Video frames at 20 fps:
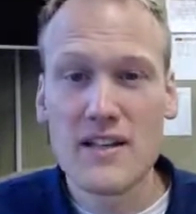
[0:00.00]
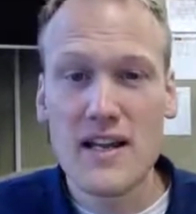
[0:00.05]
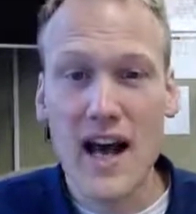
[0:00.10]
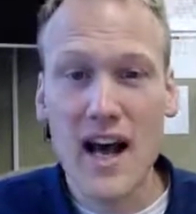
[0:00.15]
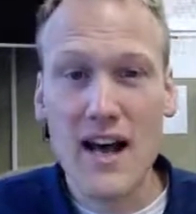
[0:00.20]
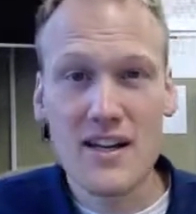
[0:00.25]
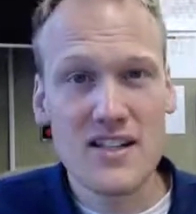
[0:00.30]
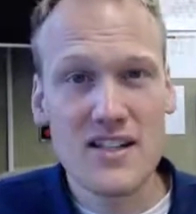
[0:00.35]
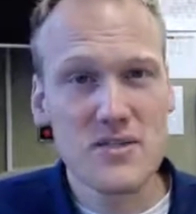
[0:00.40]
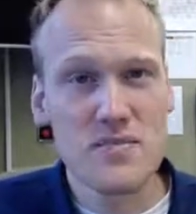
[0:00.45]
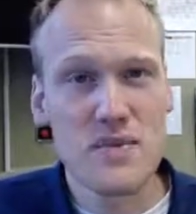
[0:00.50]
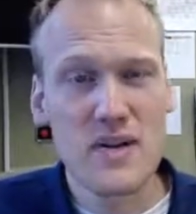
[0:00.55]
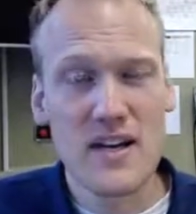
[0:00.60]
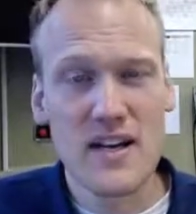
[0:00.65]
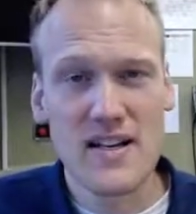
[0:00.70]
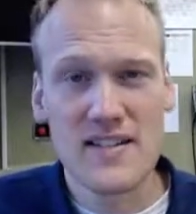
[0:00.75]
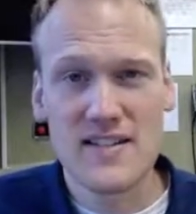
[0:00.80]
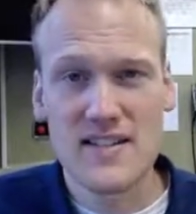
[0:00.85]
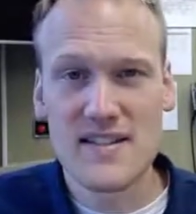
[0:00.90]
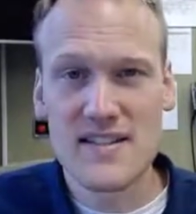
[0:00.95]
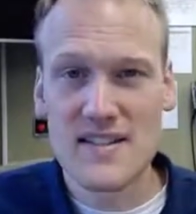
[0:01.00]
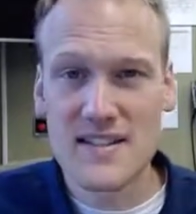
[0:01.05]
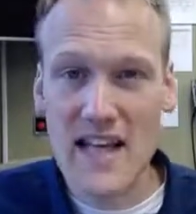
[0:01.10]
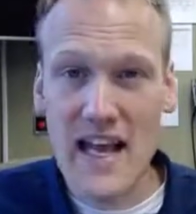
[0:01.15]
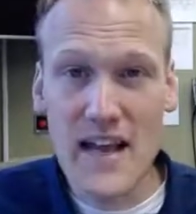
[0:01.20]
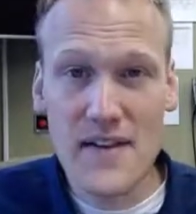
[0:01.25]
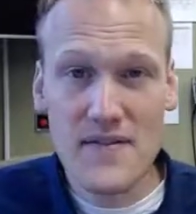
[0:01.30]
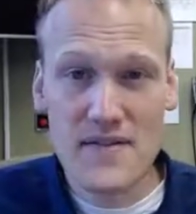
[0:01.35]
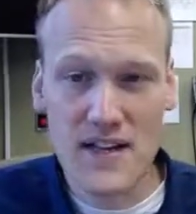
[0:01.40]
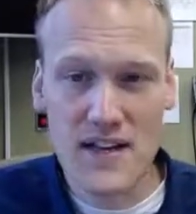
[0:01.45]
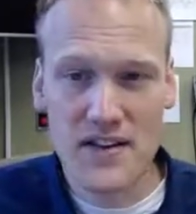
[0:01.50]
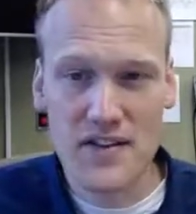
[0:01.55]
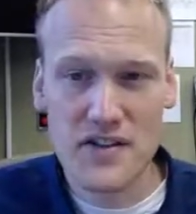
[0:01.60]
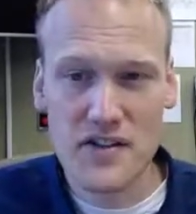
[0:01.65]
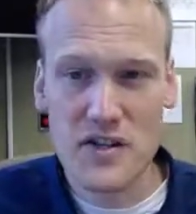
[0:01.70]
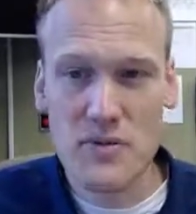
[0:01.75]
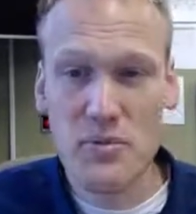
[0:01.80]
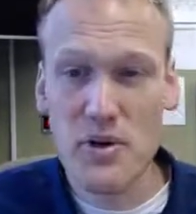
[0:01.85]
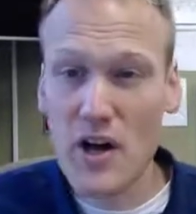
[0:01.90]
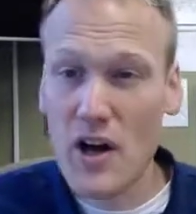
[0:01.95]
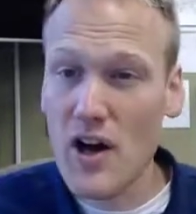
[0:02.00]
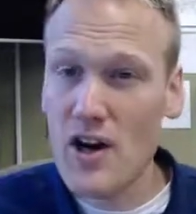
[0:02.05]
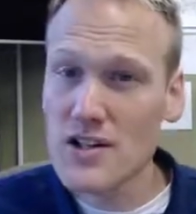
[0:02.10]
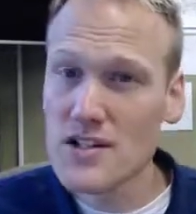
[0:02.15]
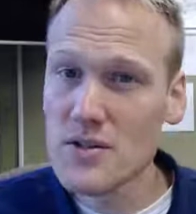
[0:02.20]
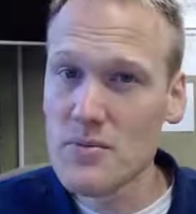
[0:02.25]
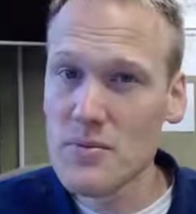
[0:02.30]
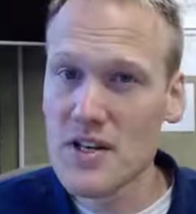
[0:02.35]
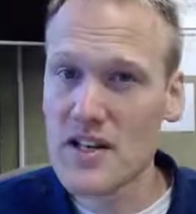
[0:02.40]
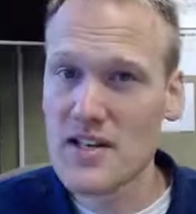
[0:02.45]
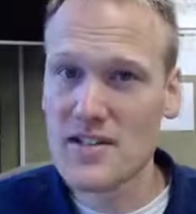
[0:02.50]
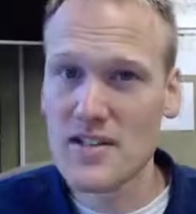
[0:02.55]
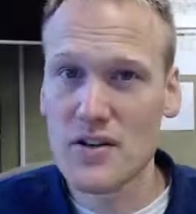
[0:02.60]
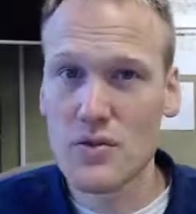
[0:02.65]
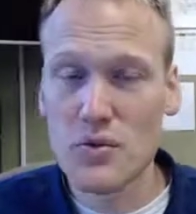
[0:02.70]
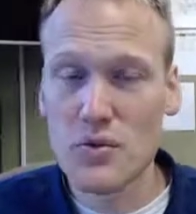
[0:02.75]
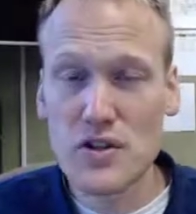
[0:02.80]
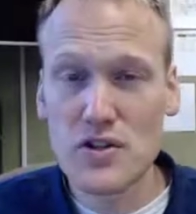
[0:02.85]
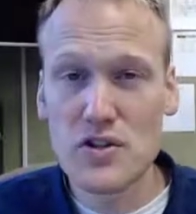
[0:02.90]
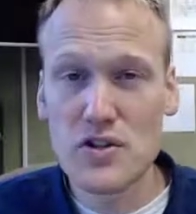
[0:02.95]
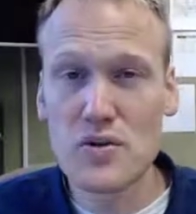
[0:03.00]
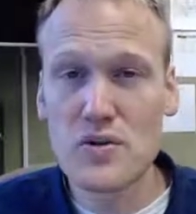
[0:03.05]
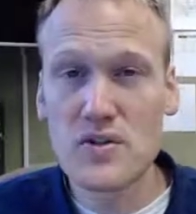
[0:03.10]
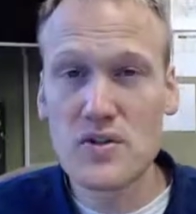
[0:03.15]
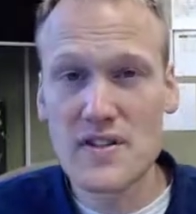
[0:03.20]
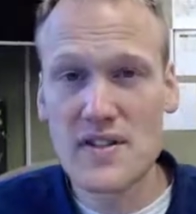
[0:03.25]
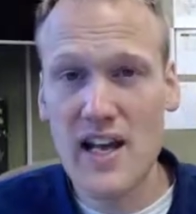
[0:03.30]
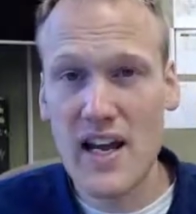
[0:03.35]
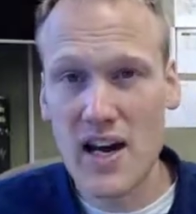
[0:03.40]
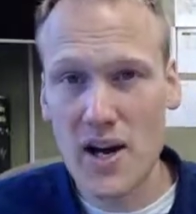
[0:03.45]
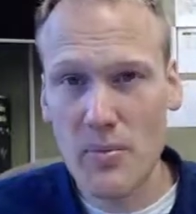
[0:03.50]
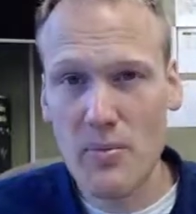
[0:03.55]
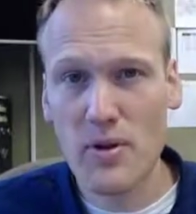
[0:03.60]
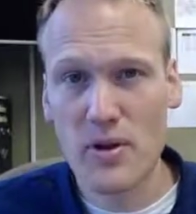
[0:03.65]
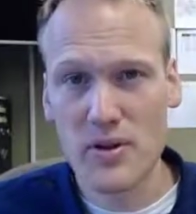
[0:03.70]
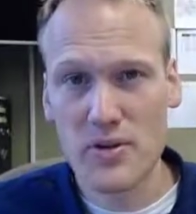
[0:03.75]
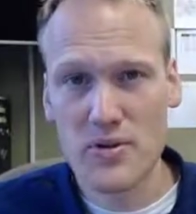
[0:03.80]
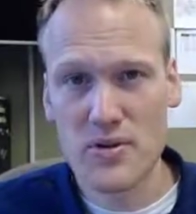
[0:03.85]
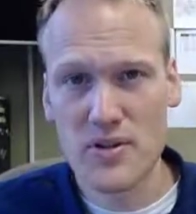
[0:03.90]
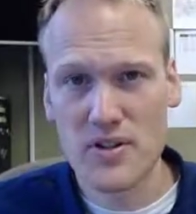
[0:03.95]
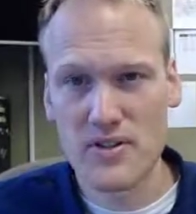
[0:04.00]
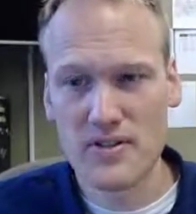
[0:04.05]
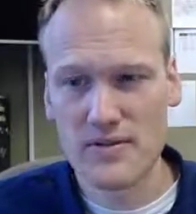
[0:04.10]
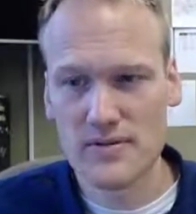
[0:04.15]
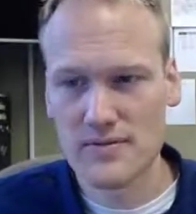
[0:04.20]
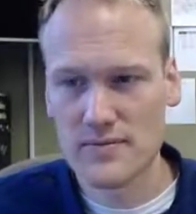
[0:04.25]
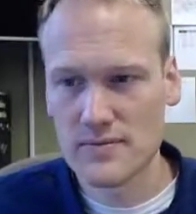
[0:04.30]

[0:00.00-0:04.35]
not just because it saves energy, but also because it reduces air pollution.